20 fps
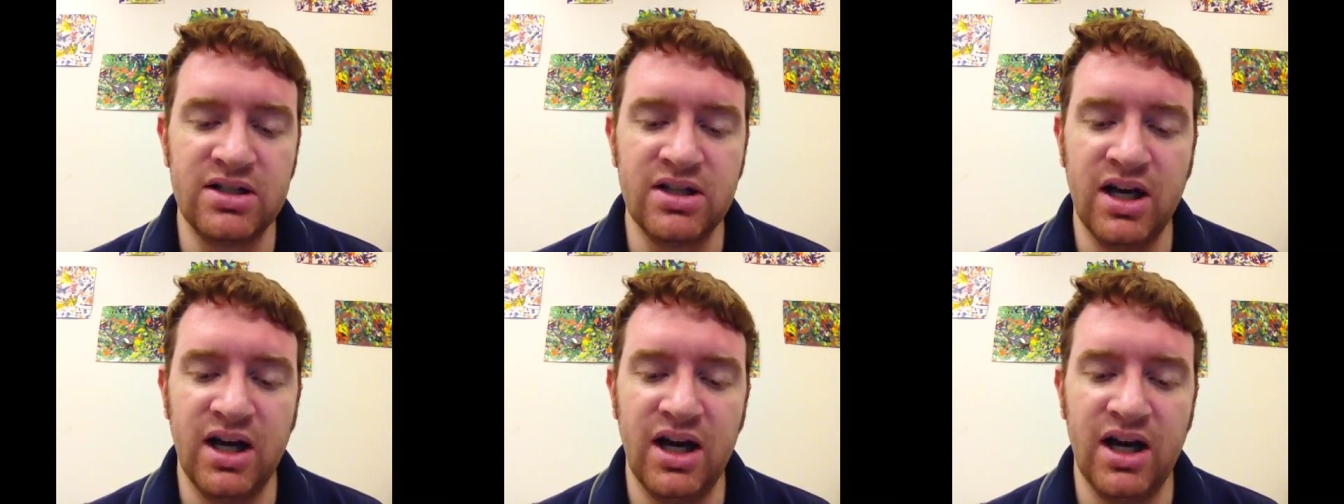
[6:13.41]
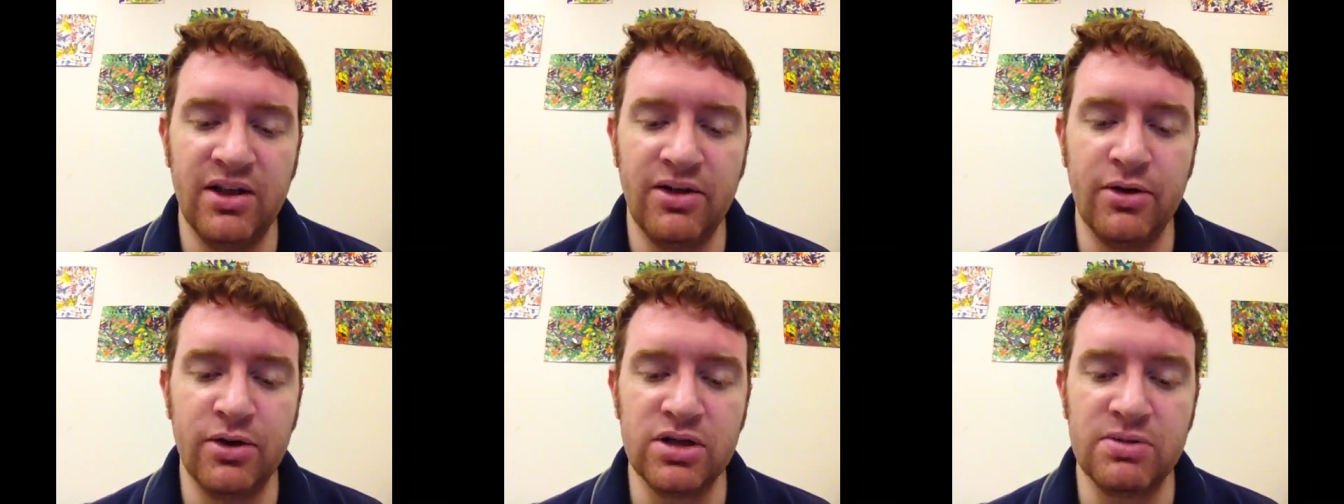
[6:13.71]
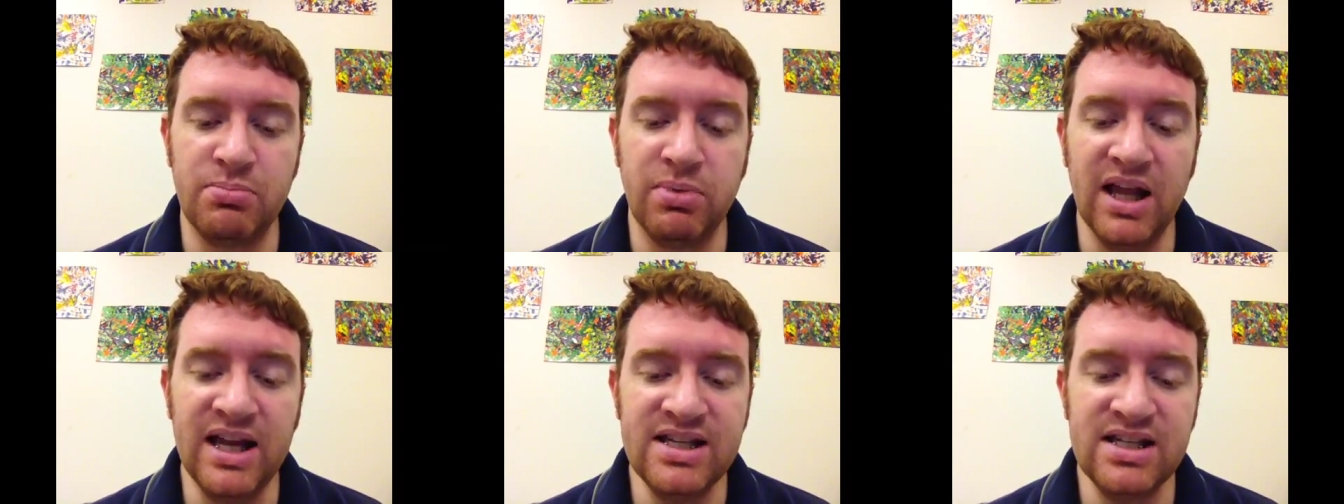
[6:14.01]

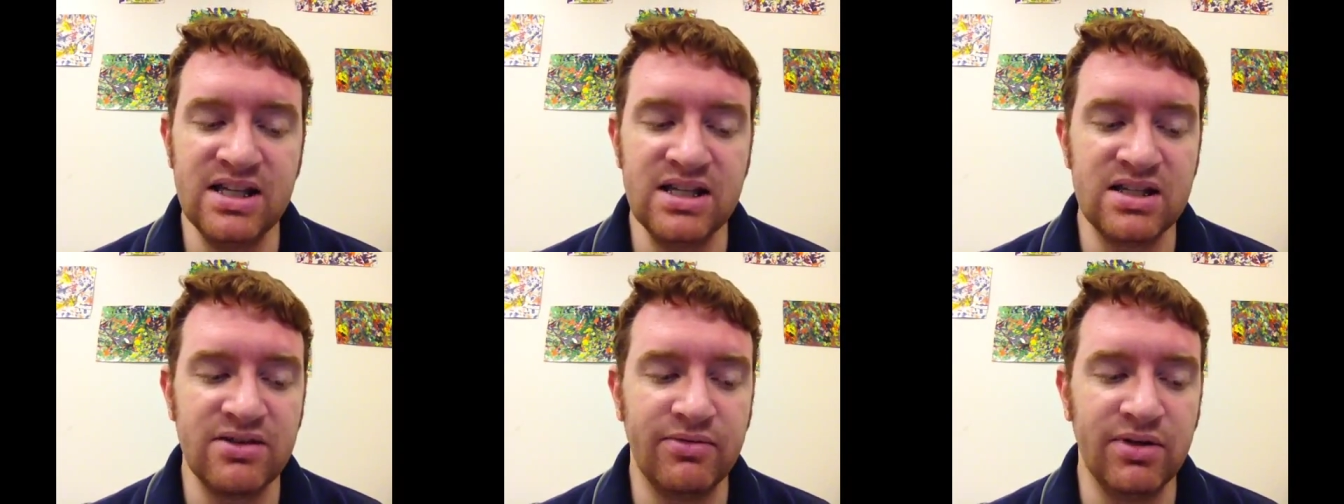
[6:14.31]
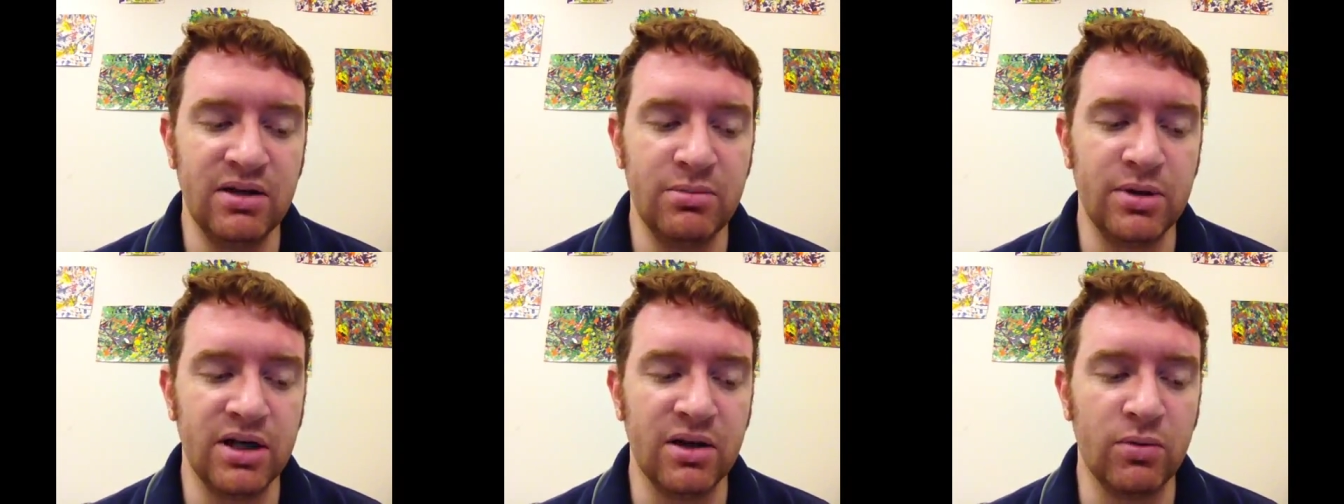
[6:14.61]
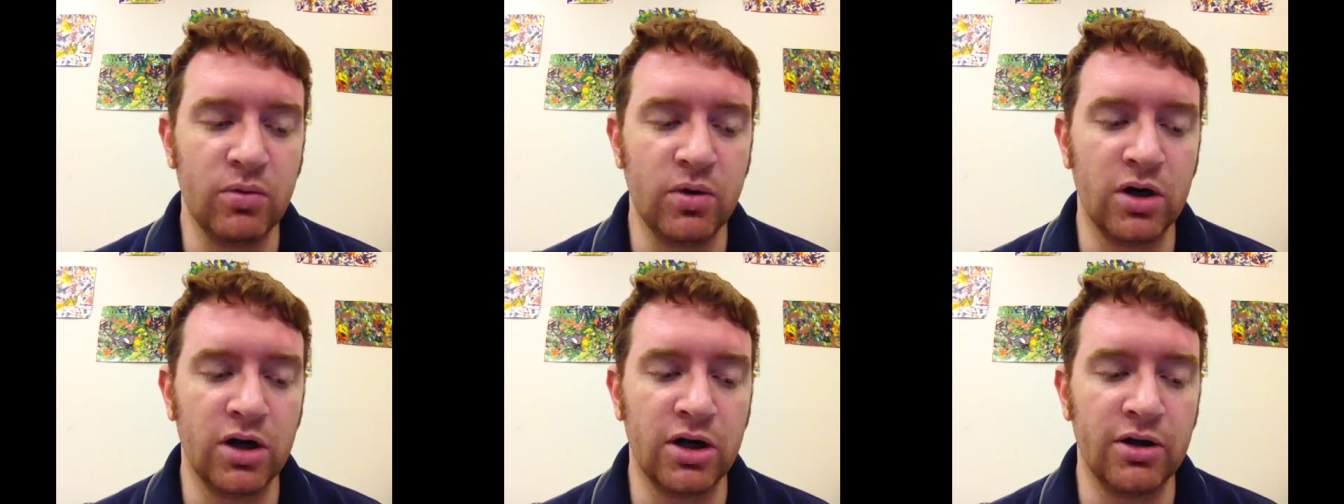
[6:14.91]
those blessings of liberty
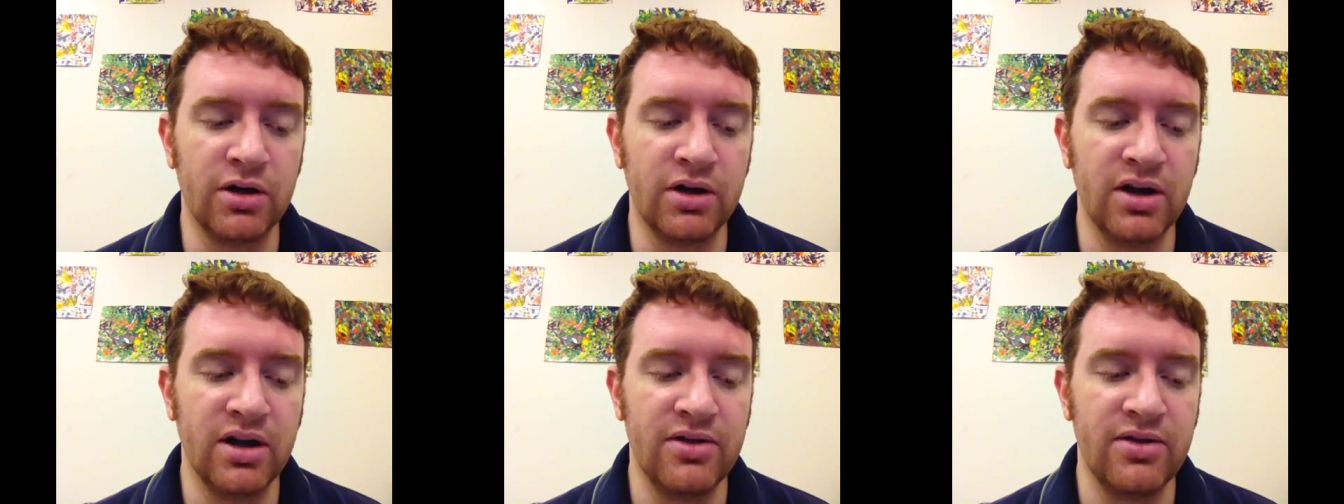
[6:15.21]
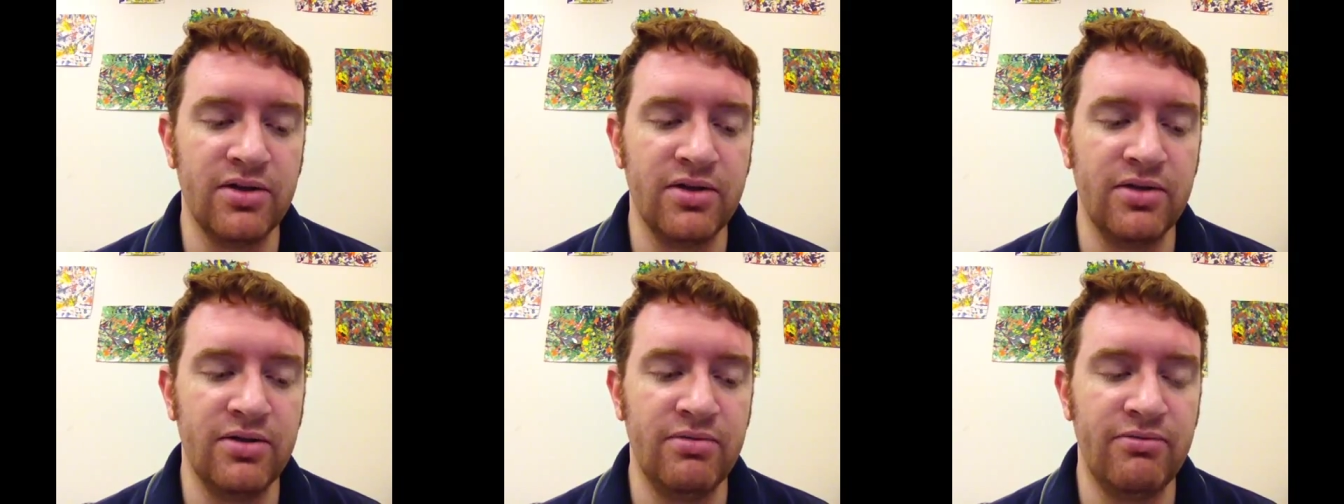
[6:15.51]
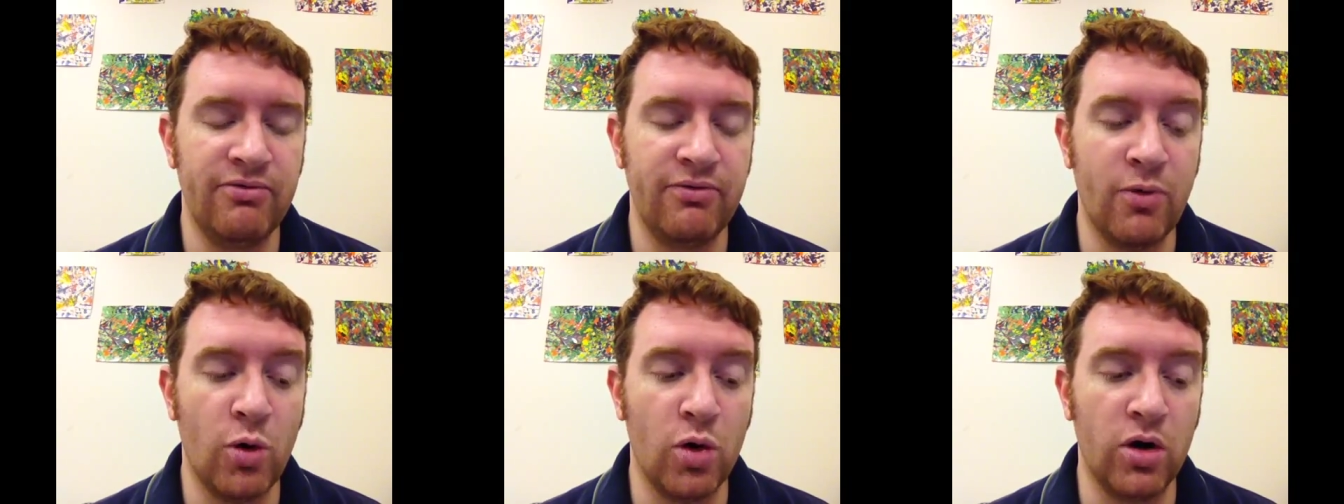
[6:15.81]
were
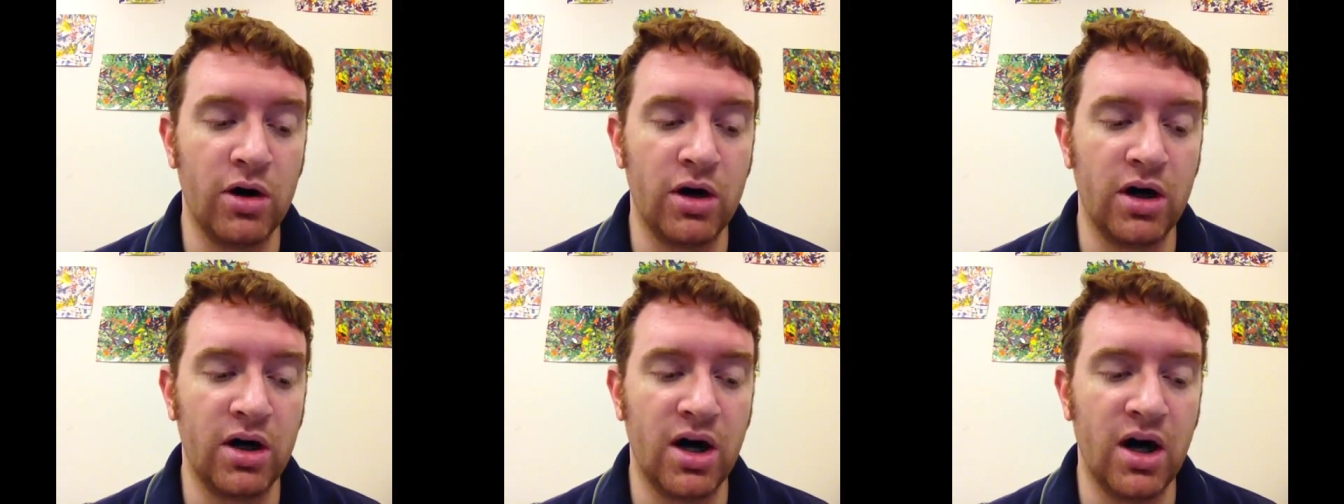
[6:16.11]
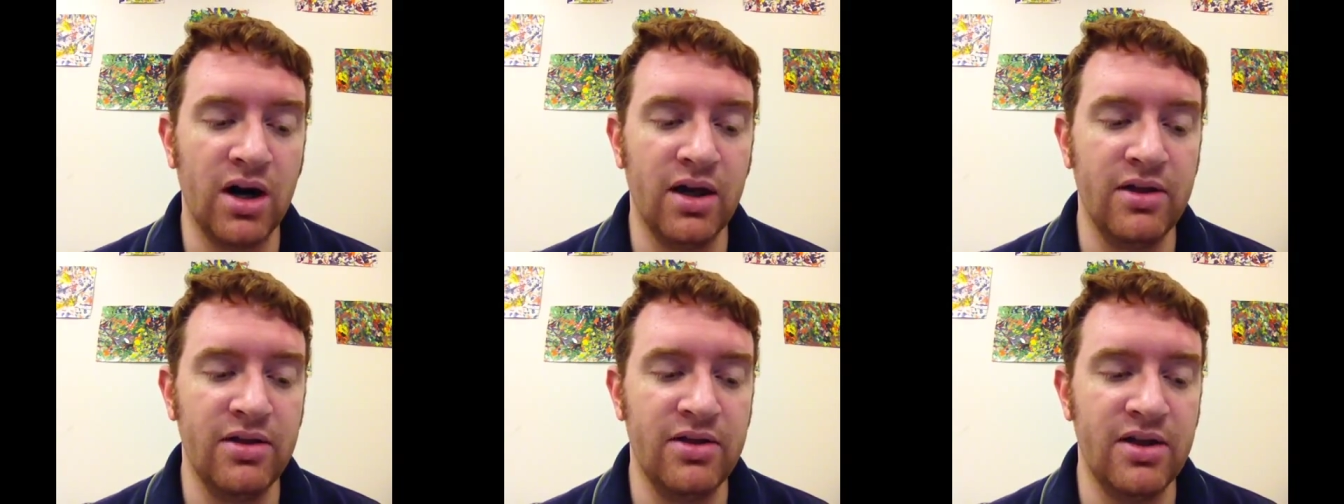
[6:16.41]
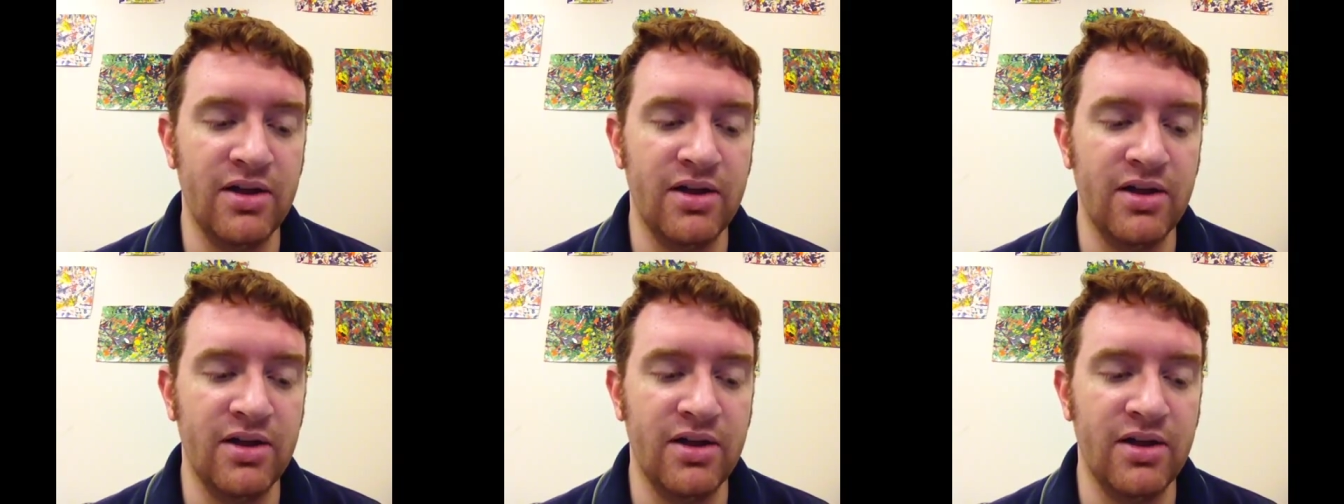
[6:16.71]
for,